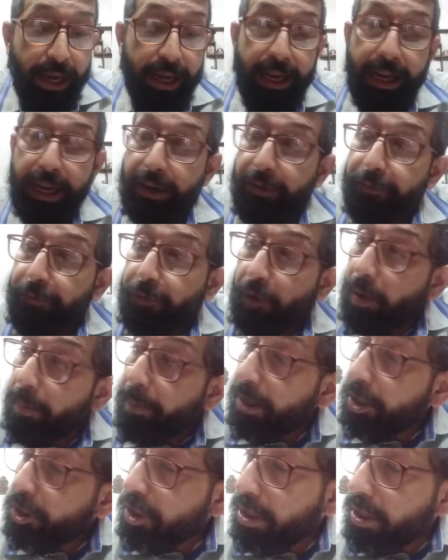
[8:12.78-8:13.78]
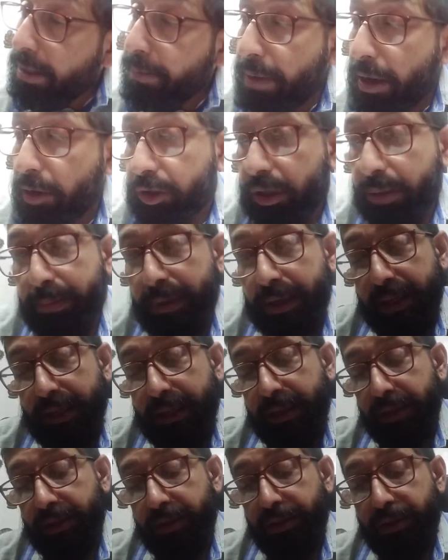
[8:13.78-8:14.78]
information about the
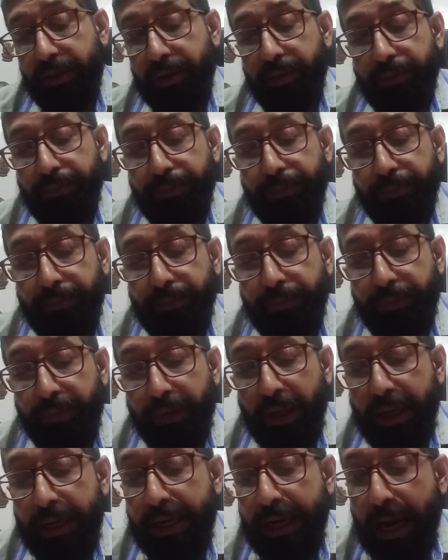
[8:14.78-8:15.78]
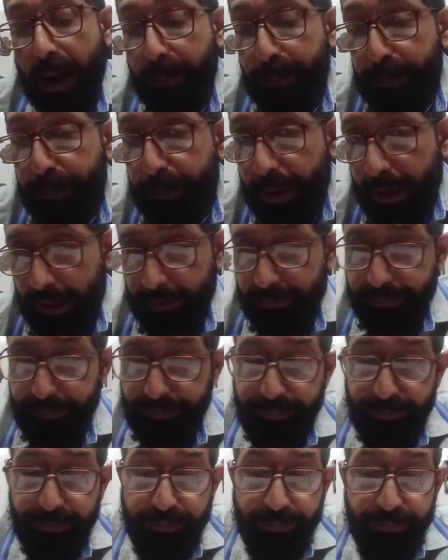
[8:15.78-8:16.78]
militants, number.
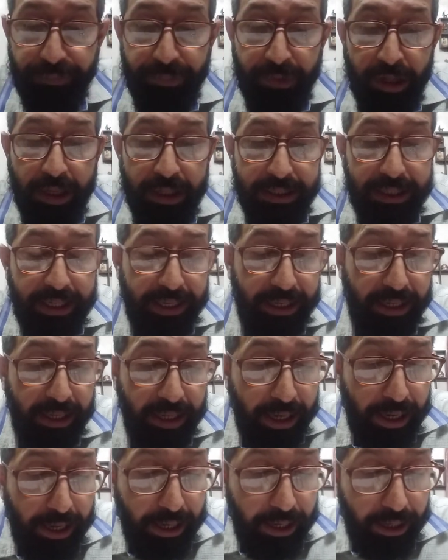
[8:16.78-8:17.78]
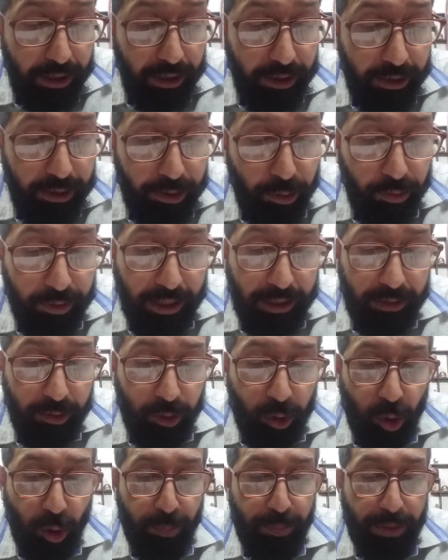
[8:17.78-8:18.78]
See, you can
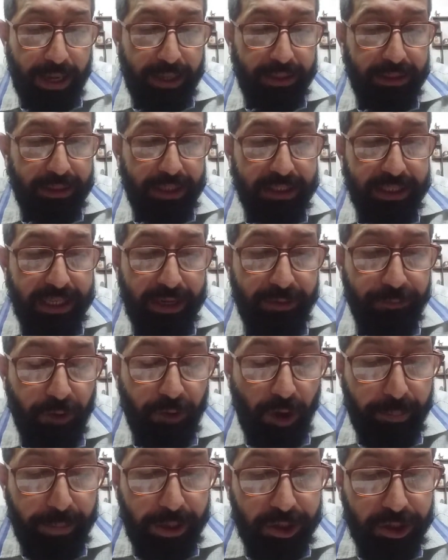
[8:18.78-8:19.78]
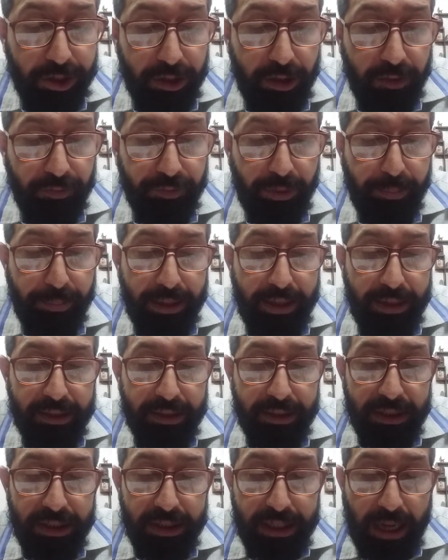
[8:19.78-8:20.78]
group like this: information of the
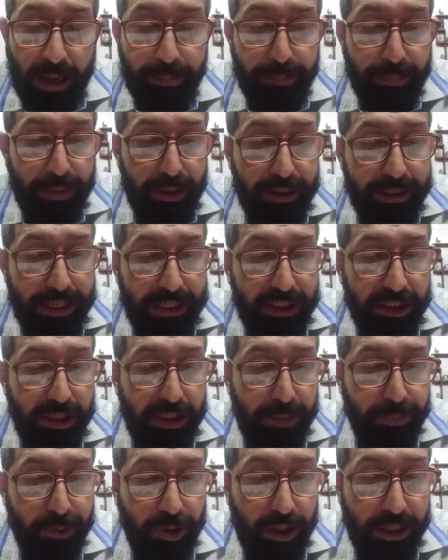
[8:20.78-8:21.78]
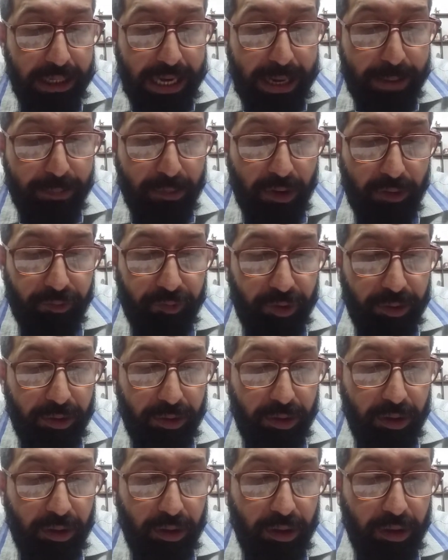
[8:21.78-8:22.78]
militants, number, description, name of
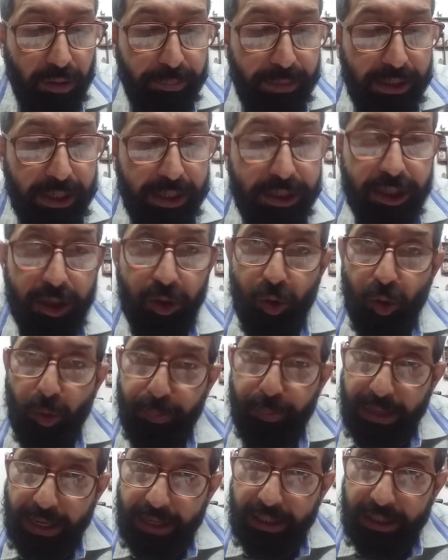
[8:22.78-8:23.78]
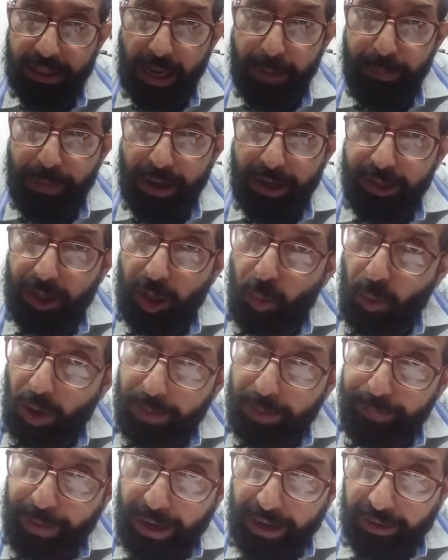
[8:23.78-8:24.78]
the militant group can come under
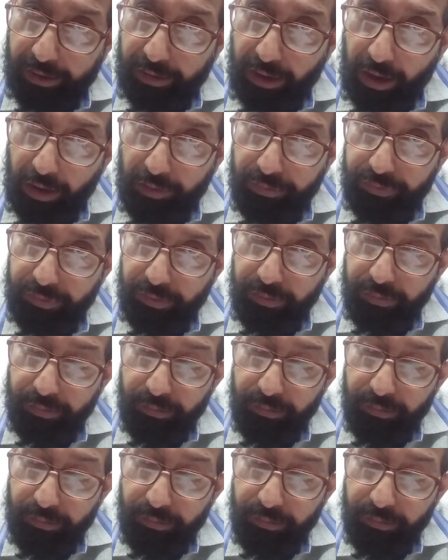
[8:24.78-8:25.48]
one paragraph.